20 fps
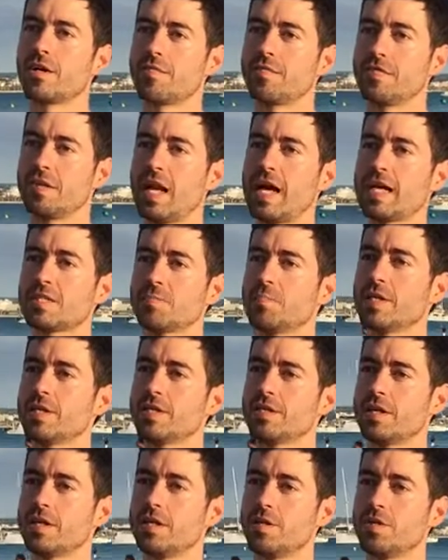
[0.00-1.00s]
of the last
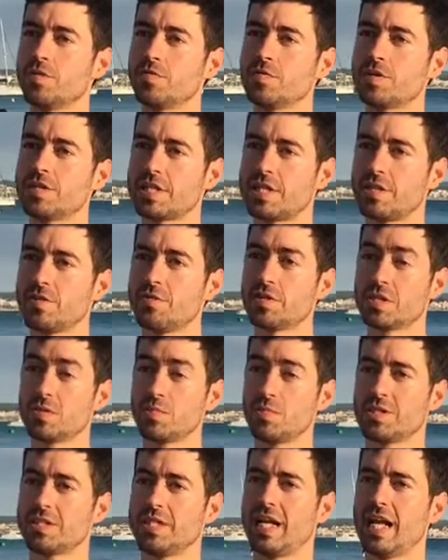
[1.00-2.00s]
minute in endurance. Endurance
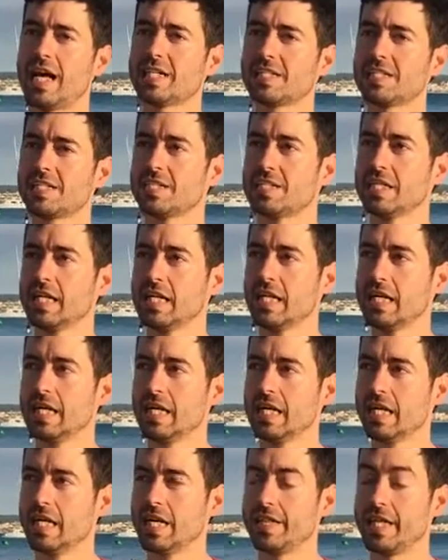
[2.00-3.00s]
was the last
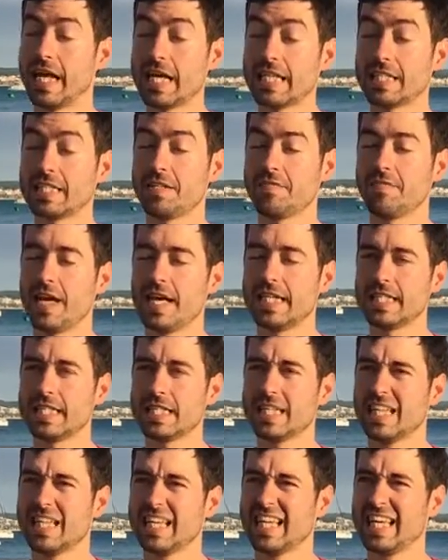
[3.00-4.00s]
event,
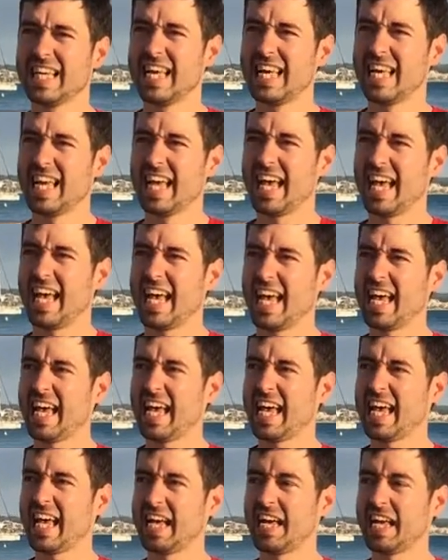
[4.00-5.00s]

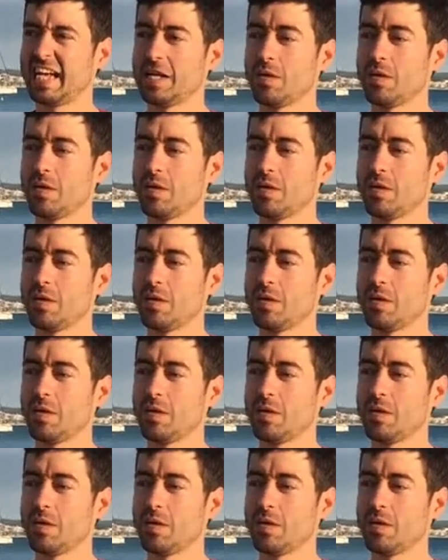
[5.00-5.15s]
and